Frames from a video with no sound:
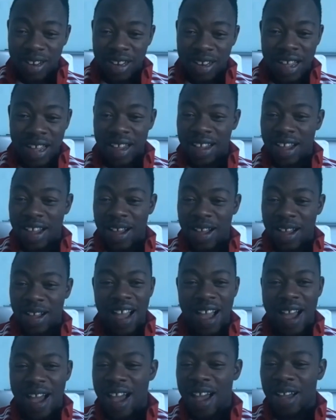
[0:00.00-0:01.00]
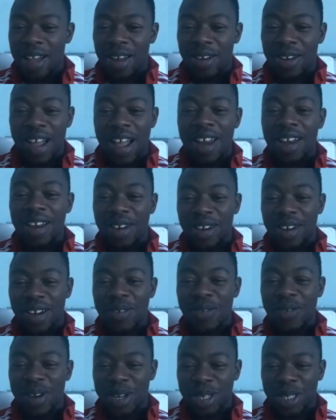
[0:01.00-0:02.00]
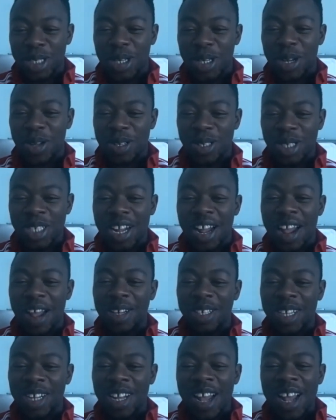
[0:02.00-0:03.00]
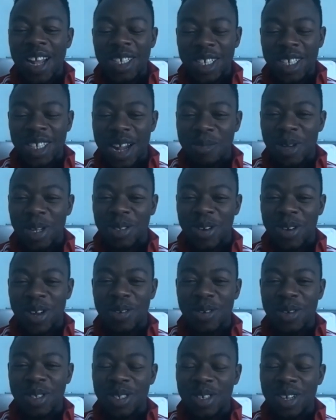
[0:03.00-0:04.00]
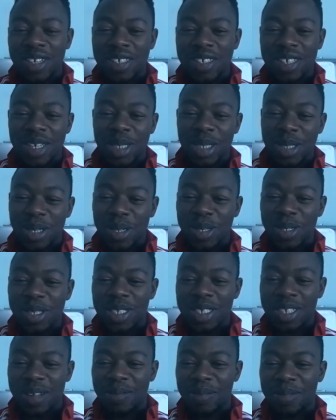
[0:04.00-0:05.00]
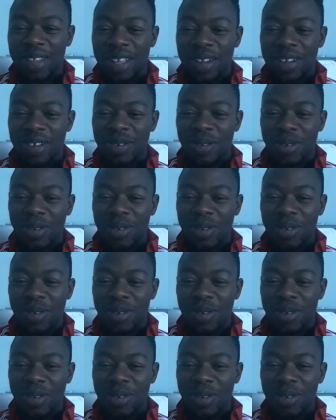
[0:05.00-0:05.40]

Oh like, yeah, yeah. I, I literally want to show you share share my screen with you and just show you something